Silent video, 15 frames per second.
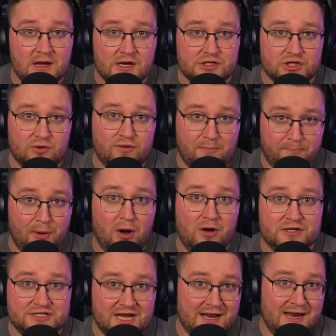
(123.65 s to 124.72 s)
So the
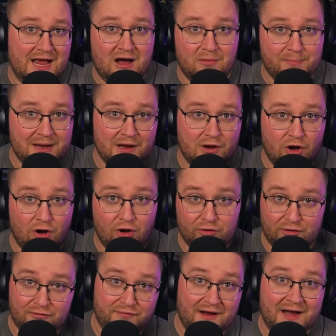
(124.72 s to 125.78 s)
box set now being called
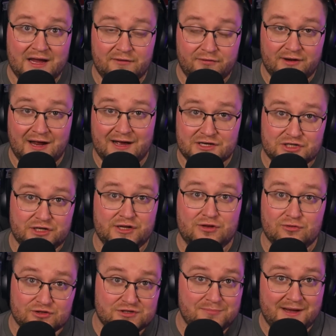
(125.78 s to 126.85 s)
Leviathan actually
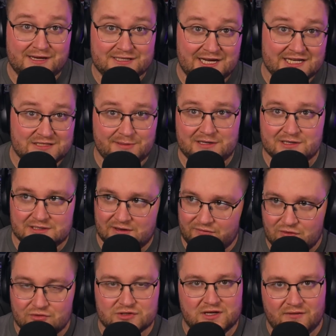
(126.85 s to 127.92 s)
does make sense, because, of
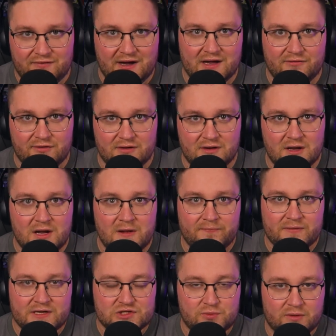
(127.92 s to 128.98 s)
course, Leviathan
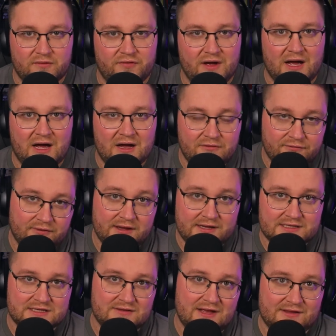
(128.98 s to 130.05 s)
is one of the Hive
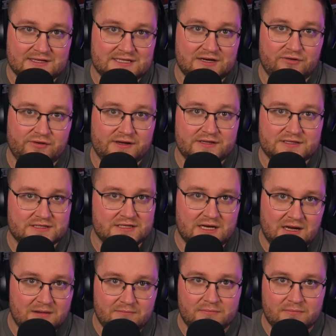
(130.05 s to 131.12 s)
Fleets that the Tyranids
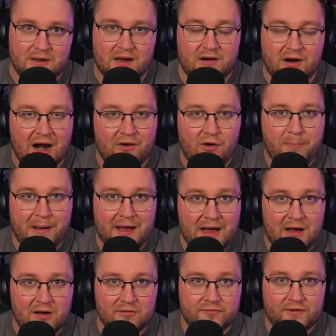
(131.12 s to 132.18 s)
are a
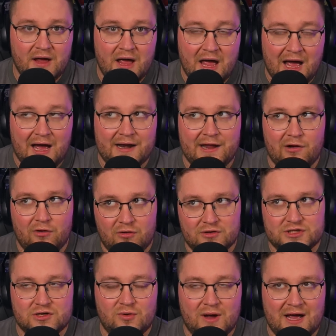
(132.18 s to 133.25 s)
part of. And it
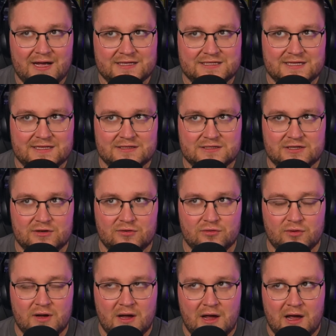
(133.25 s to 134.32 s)
also adds
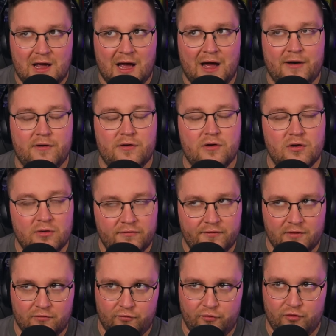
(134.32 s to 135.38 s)
into
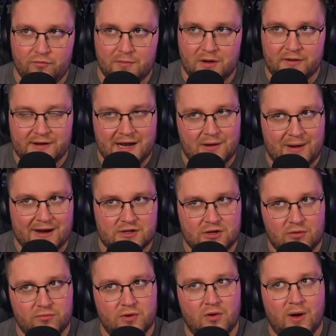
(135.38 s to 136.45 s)
another rumor. Now, I
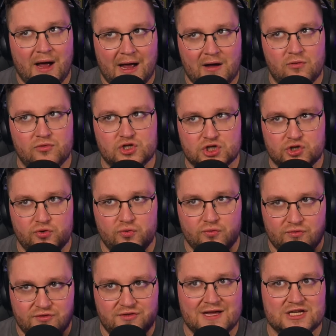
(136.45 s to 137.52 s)
don't know how true
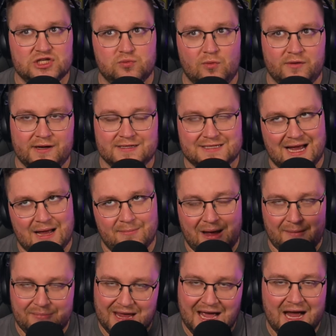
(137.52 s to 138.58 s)
this one is. I'm
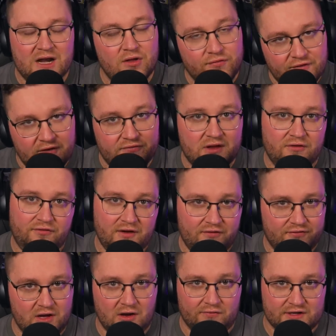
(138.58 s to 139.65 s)
kind of
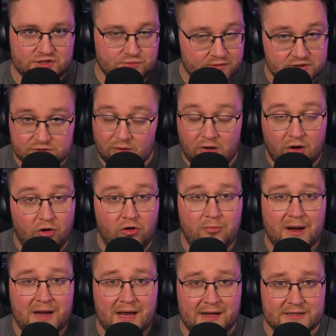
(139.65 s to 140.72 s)
50-50 on this one, so I'll hold
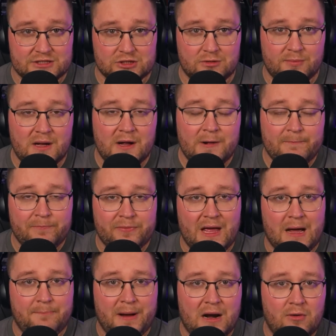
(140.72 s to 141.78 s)
my hands up
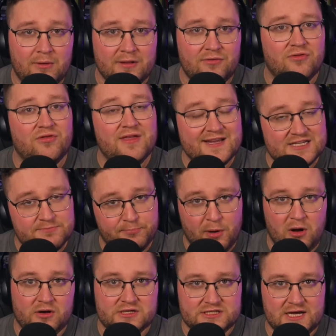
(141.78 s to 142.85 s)
that apparently this
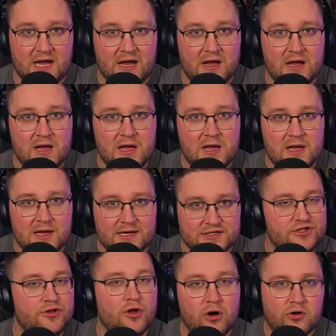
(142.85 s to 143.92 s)
box set
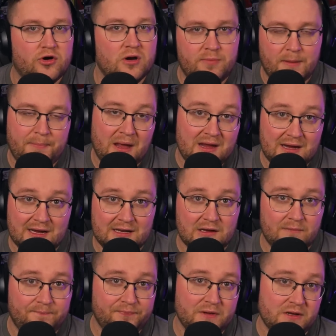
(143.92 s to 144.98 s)
is not going to be painted
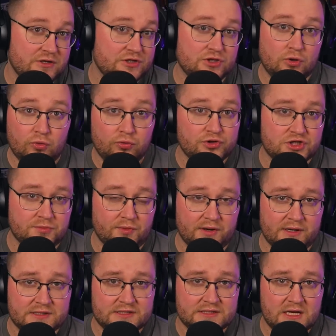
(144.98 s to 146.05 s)
as
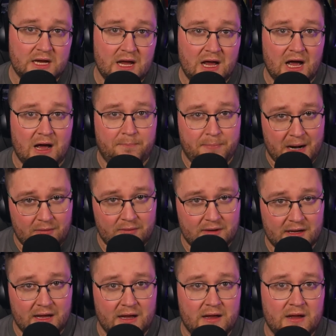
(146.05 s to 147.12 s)
Ultramarines.
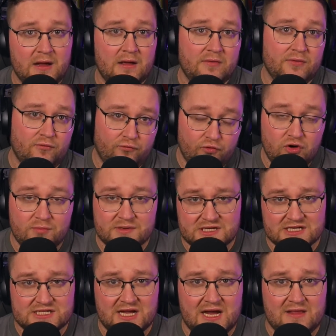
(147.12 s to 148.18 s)
Apparently, the rumors
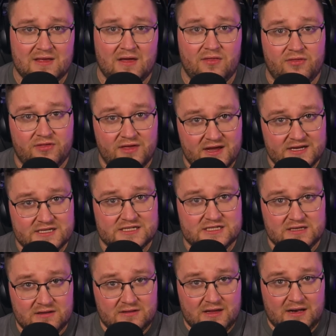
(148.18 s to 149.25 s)
are saying that
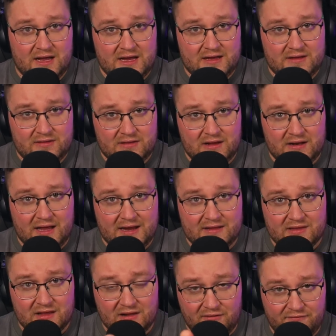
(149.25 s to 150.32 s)
this, the
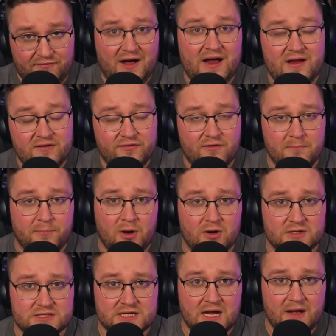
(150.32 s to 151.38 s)
Leviathan
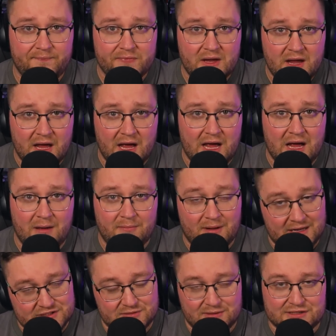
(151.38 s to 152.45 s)
box set,
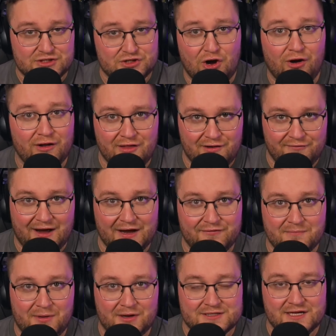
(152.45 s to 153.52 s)
let's call it the
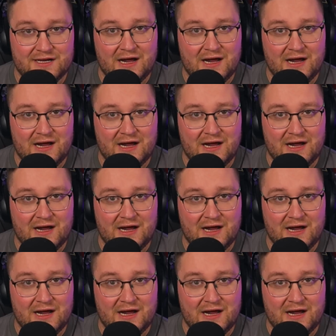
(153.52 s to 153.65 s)
Leviathan box set.